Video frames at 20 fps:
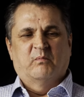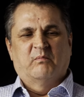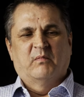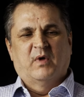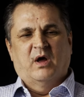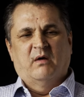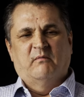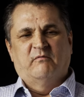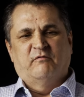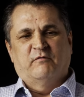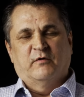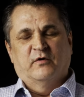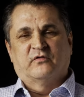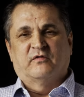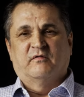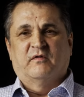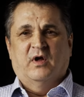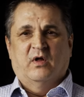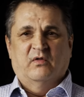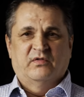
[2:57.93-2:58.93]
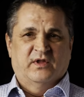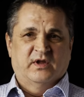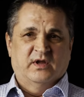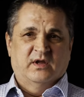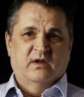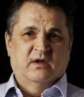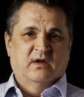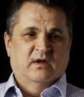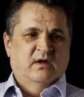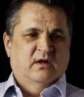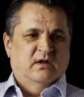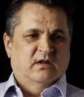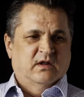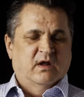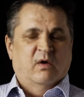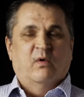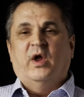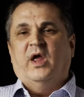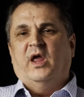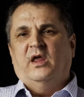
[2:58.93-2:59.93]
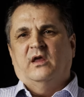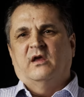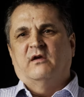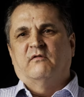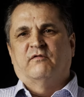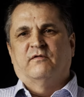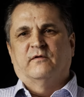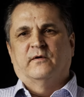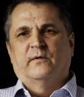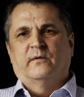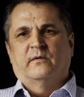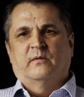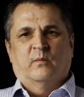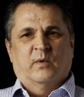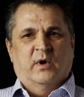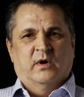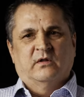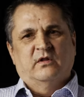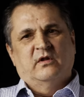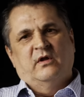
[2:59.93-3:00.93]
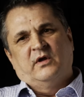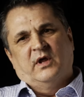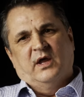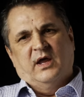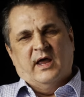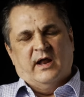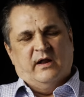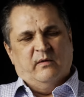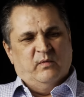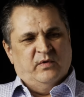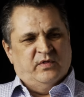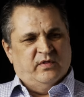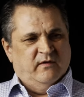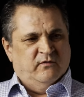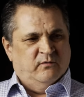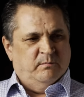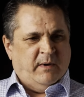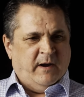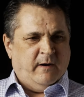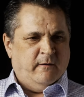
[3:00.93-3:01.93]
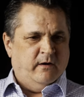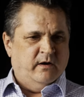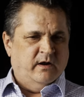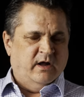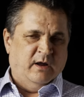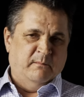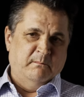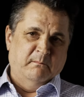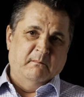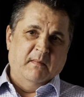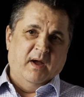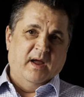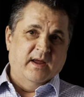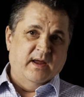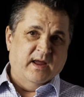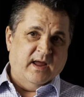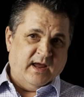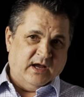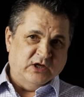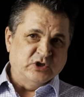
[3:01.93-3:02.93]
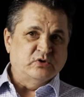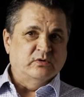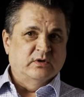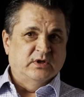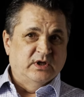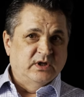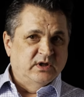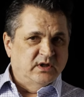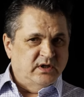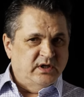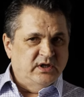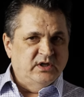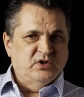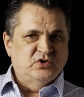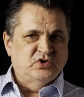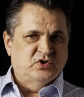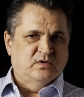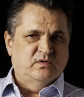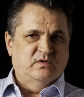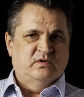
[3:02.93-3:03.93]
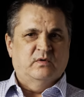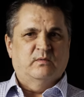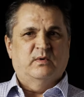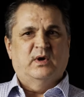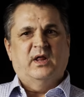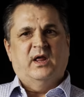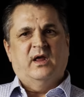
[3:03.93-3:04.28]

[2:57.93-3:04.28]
Uh, first of all, the low-hanging fruit, where looking at it with this paradigm may actually lead you to an